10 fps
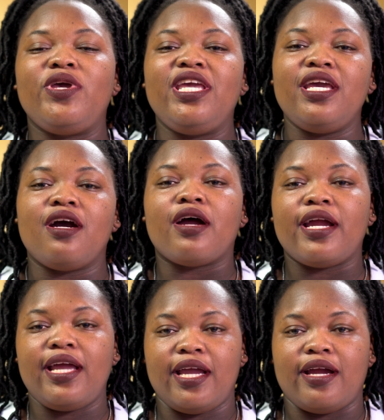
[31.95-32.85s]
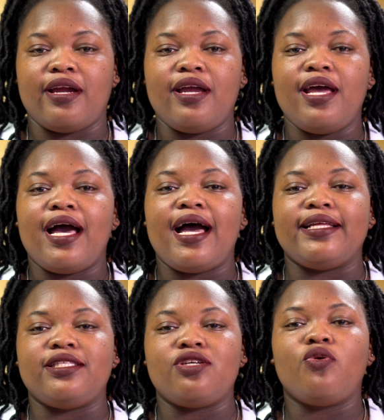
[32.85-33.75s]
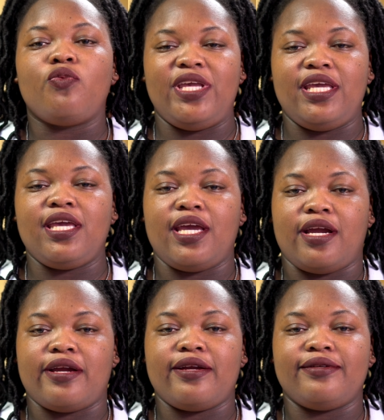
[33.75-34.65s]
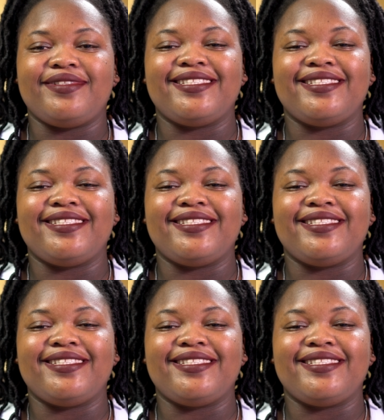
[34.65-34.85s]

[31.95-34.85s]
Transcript: we are here and we care.